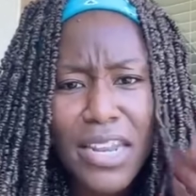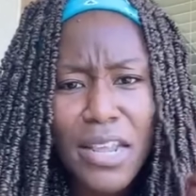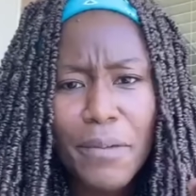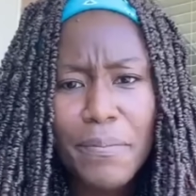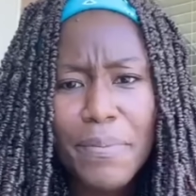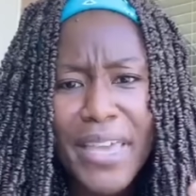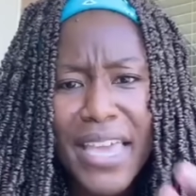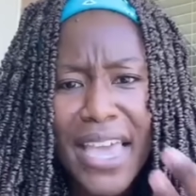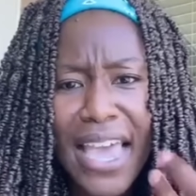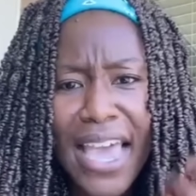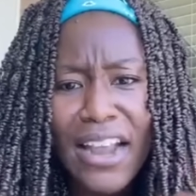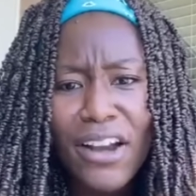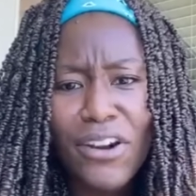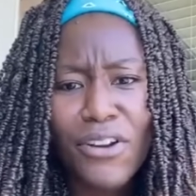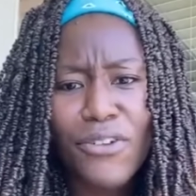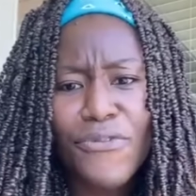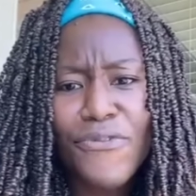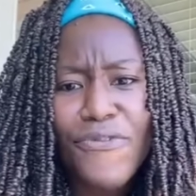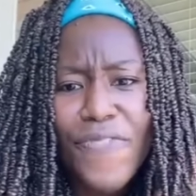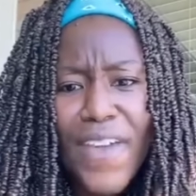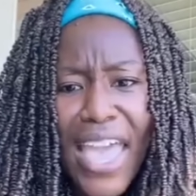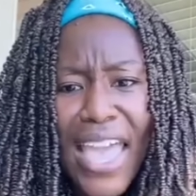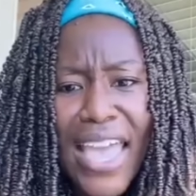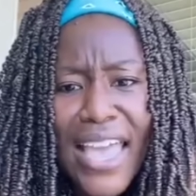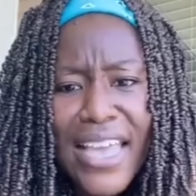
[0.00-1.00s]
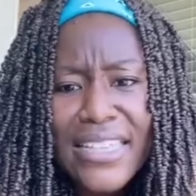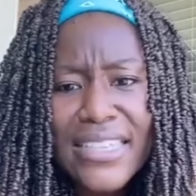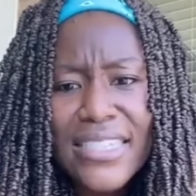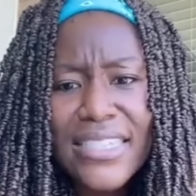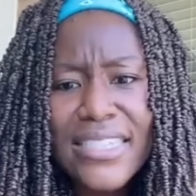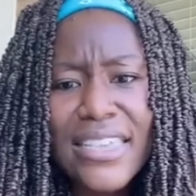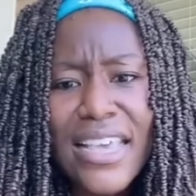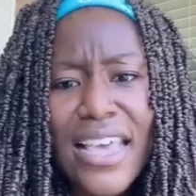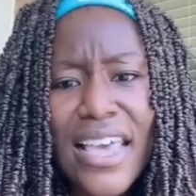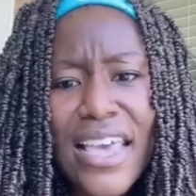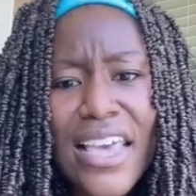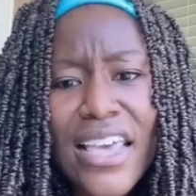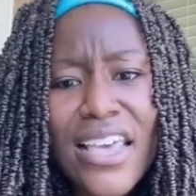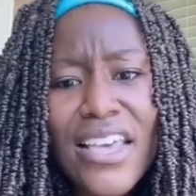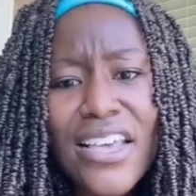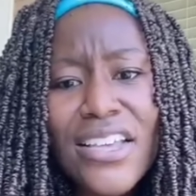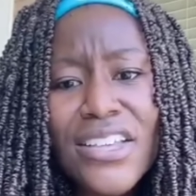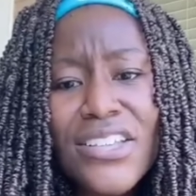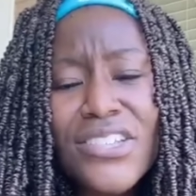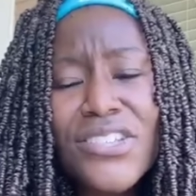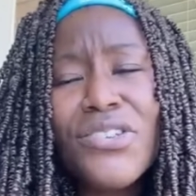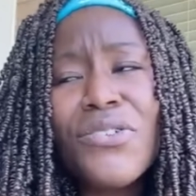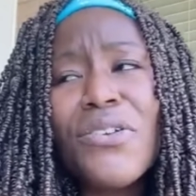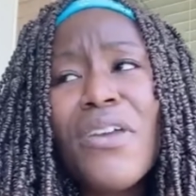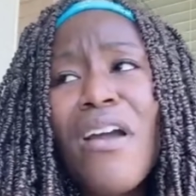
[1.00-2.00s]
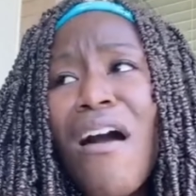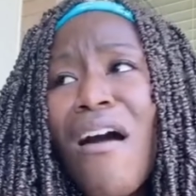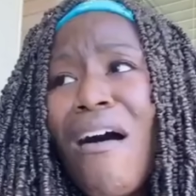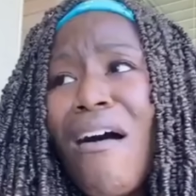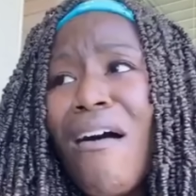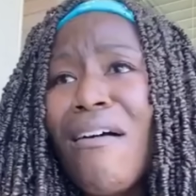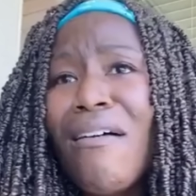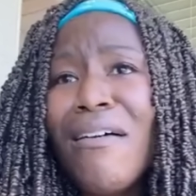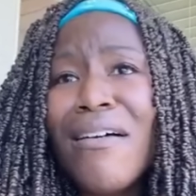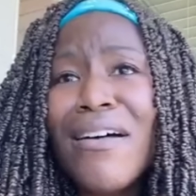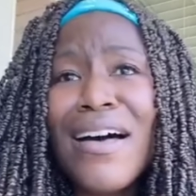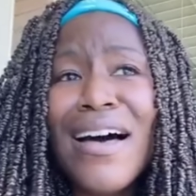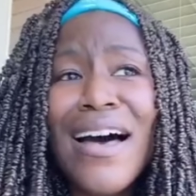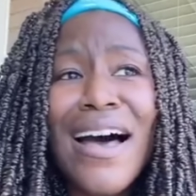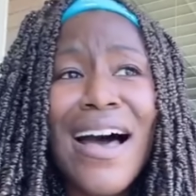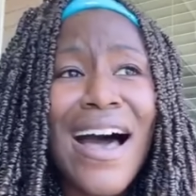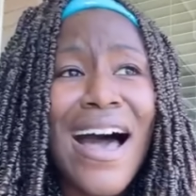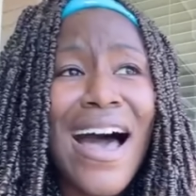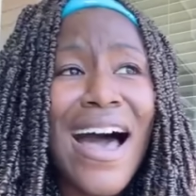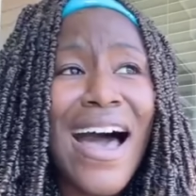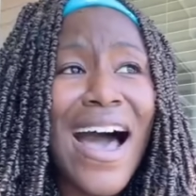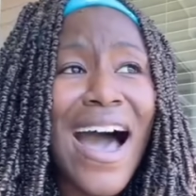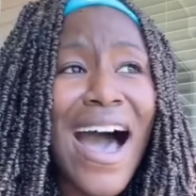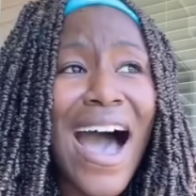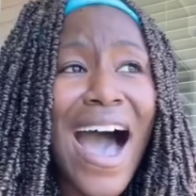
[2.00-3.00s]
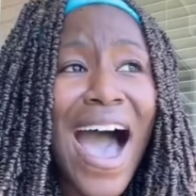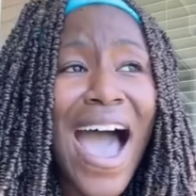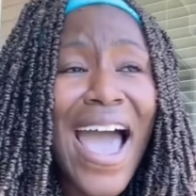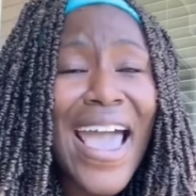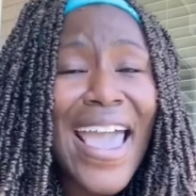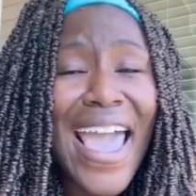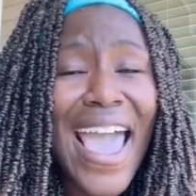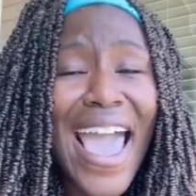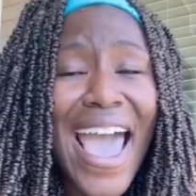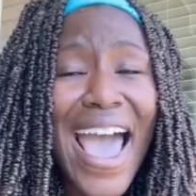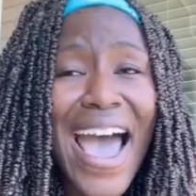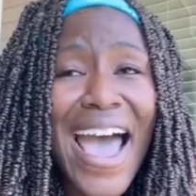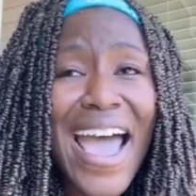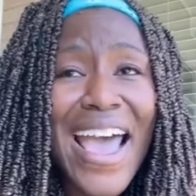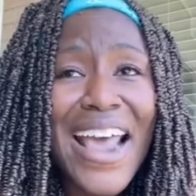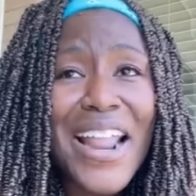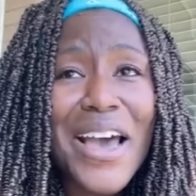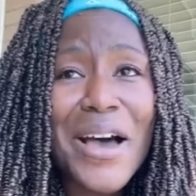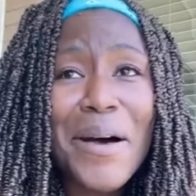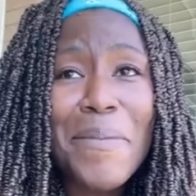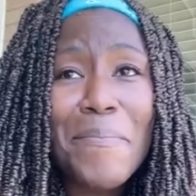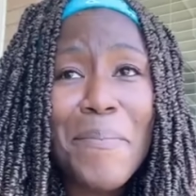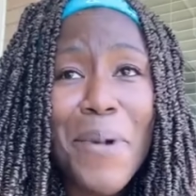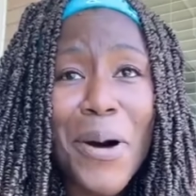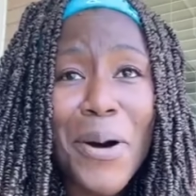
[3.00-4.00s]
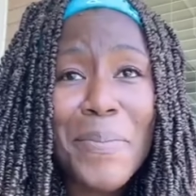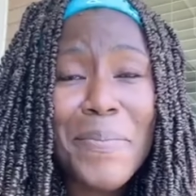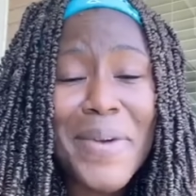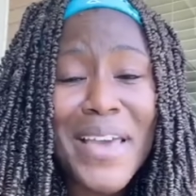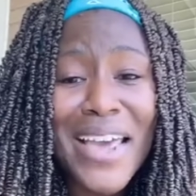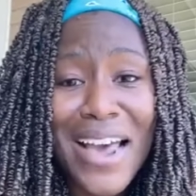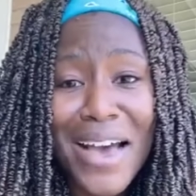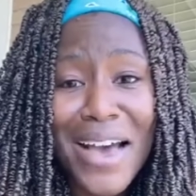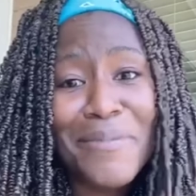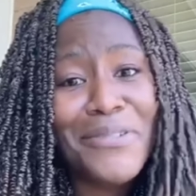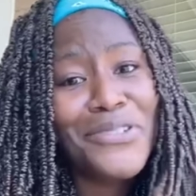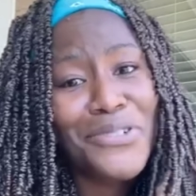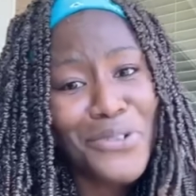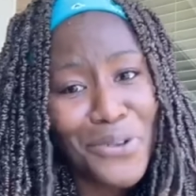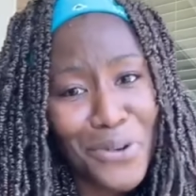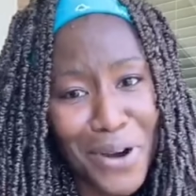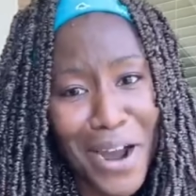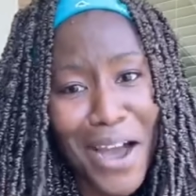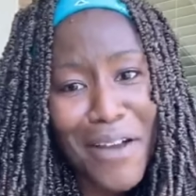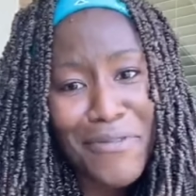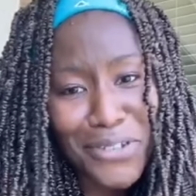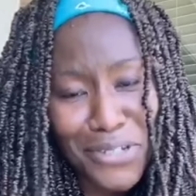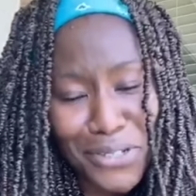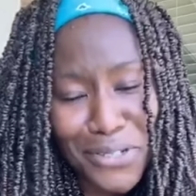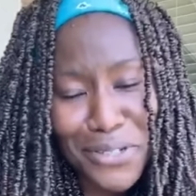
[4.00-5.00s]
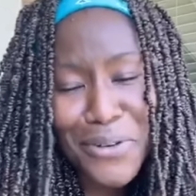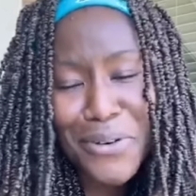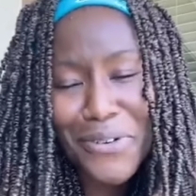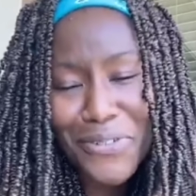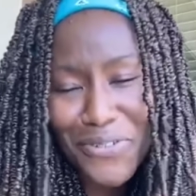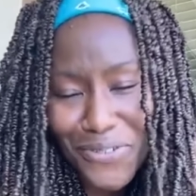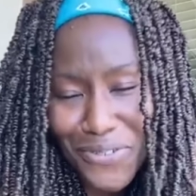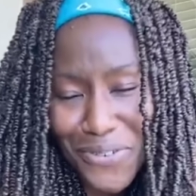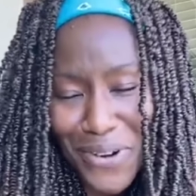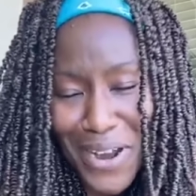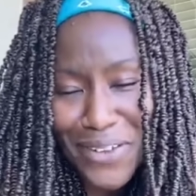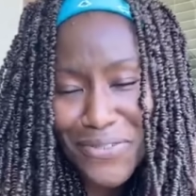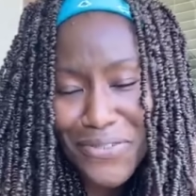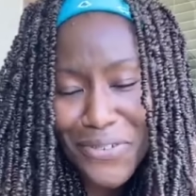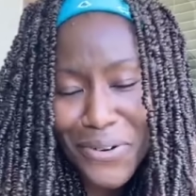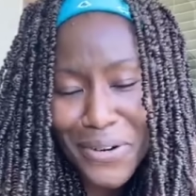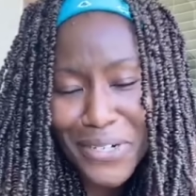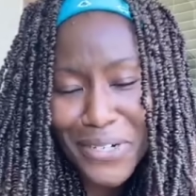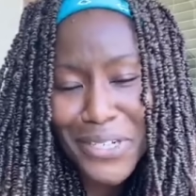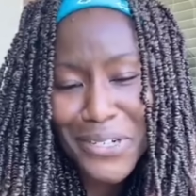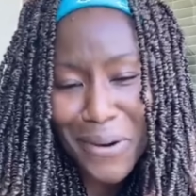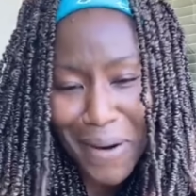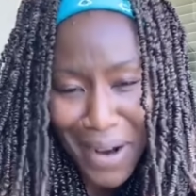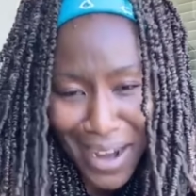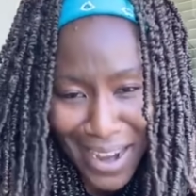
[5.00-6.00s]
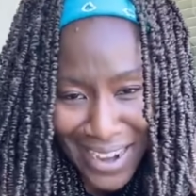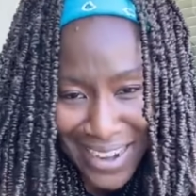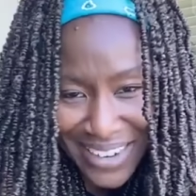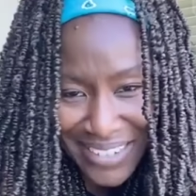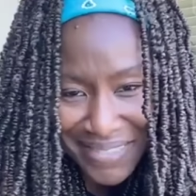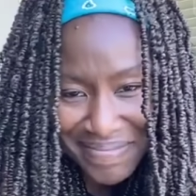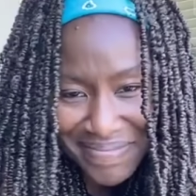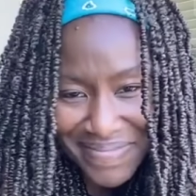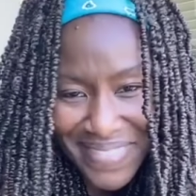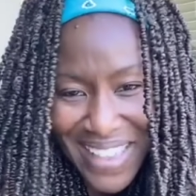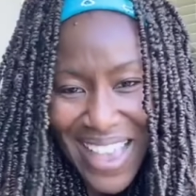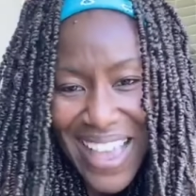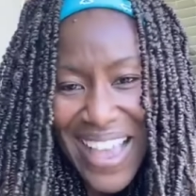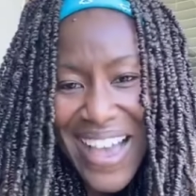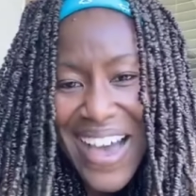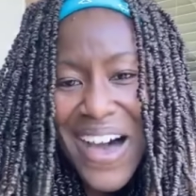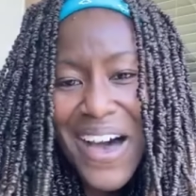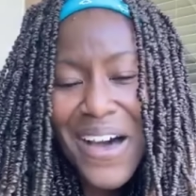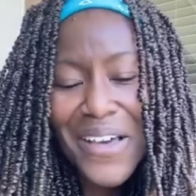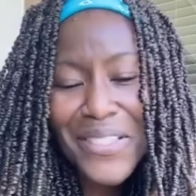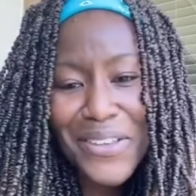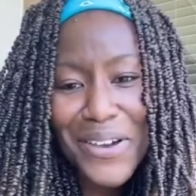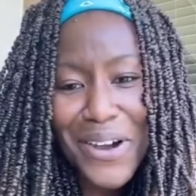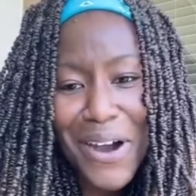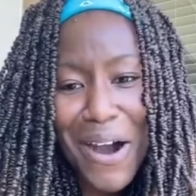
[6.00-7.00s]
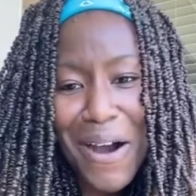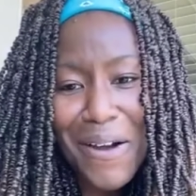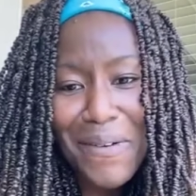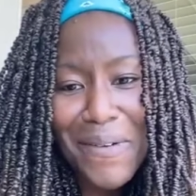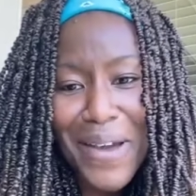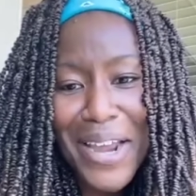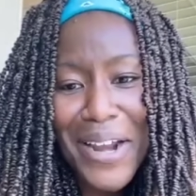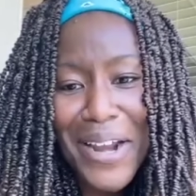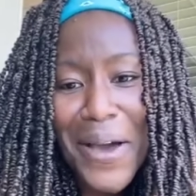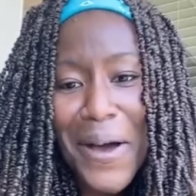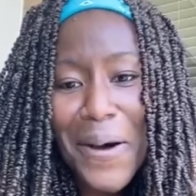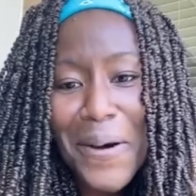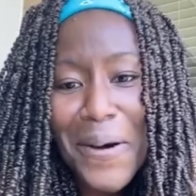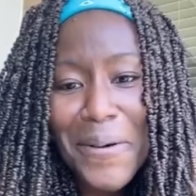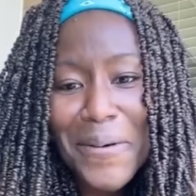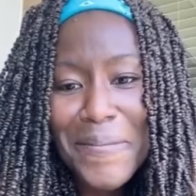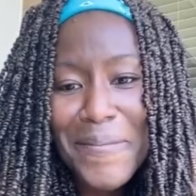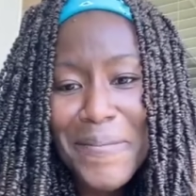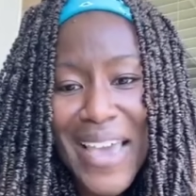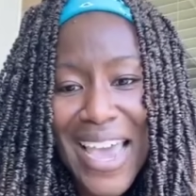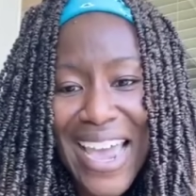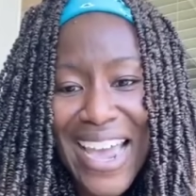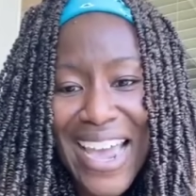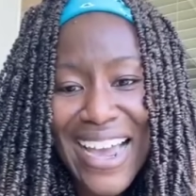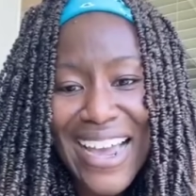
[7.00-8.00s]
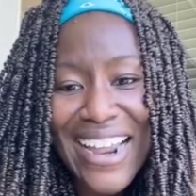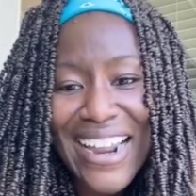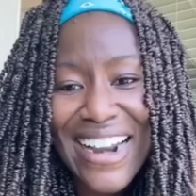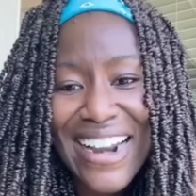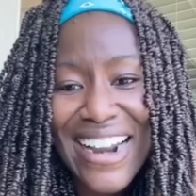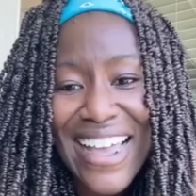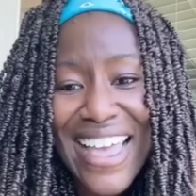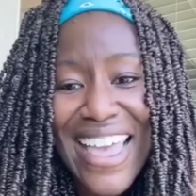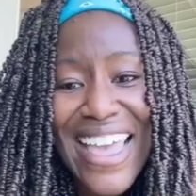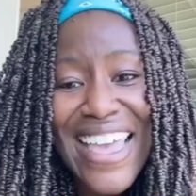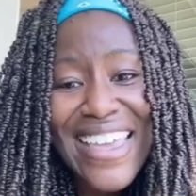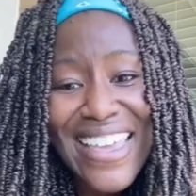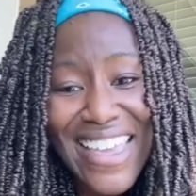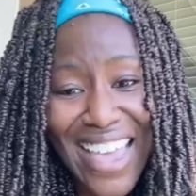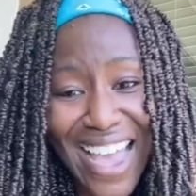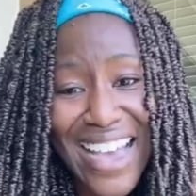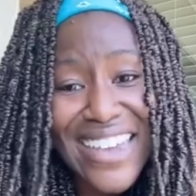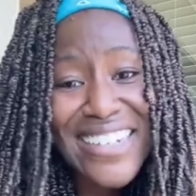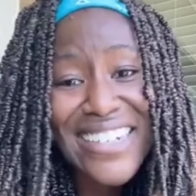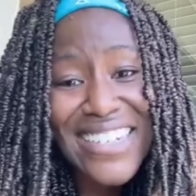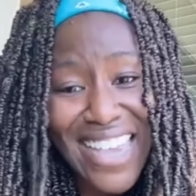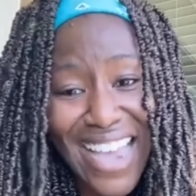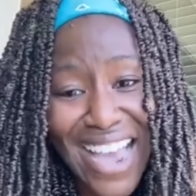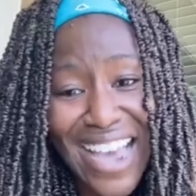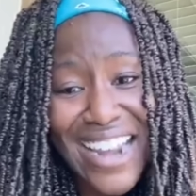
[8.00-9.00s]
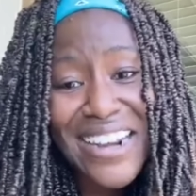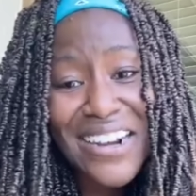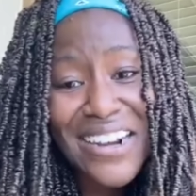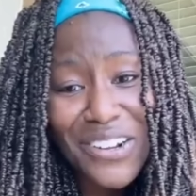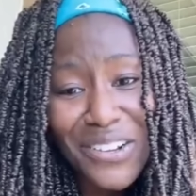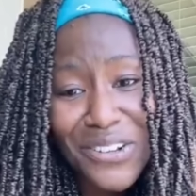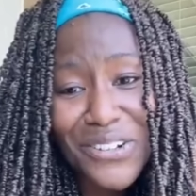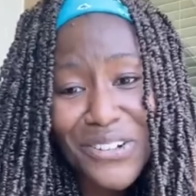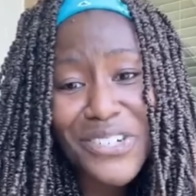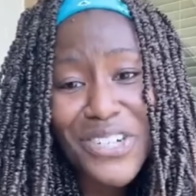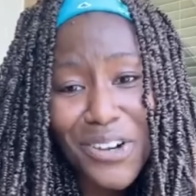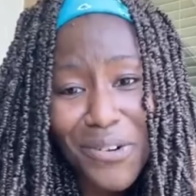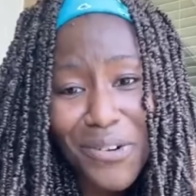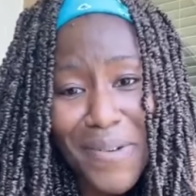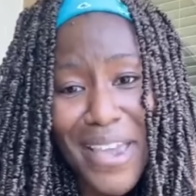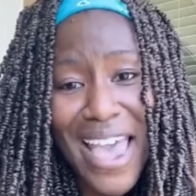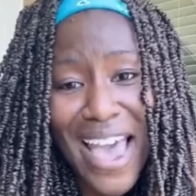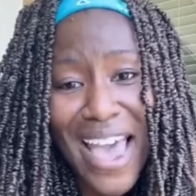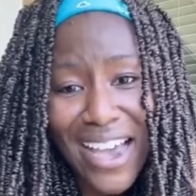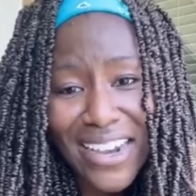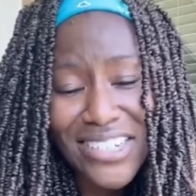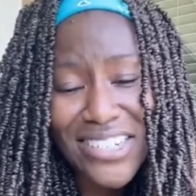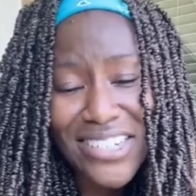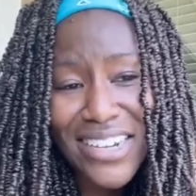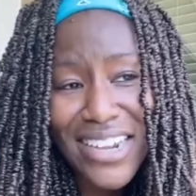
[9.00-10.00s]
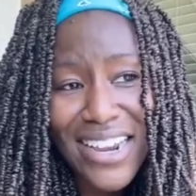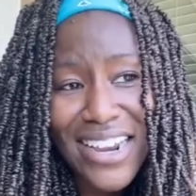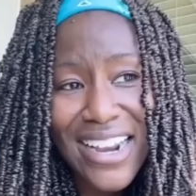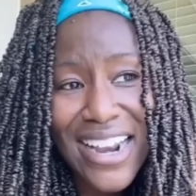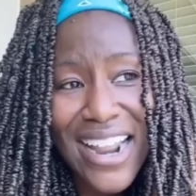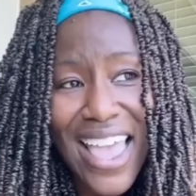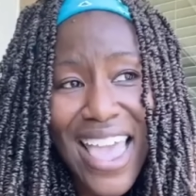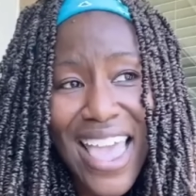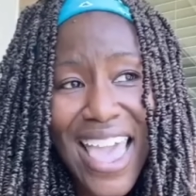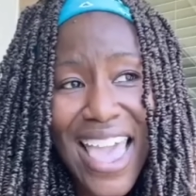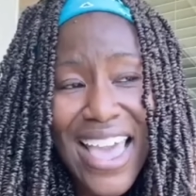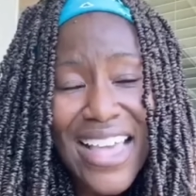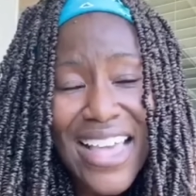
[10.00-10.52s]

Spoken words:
nipping at her face. So y'all, I had a moment. I was of course crying on the car ride home. And yeah, she had an allergic reaction.